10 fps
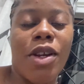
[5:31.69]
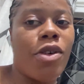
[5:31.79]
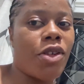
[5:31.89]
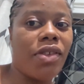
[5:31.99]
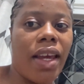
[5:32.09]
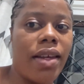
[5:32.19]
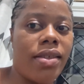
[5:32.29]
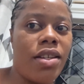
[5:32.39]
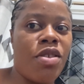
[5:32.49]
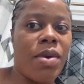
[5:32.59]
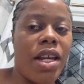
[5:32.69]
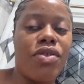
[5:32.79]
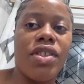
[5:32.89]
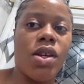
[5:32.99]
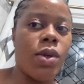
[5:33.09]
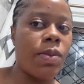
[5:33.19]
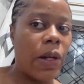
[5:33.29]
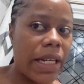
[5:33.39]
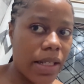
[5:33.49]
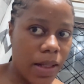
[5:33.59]
I got to the hair salon my hairdresser was
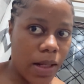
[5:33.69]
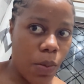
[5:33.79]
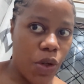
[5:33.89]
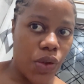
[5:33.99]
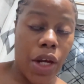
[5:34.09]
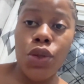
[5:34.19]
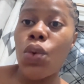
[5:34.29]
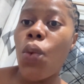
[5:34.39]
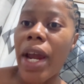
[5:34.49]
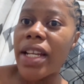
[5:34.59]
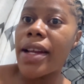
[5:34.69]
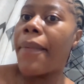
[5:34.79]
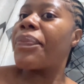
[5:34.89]
plating someone so I had to wait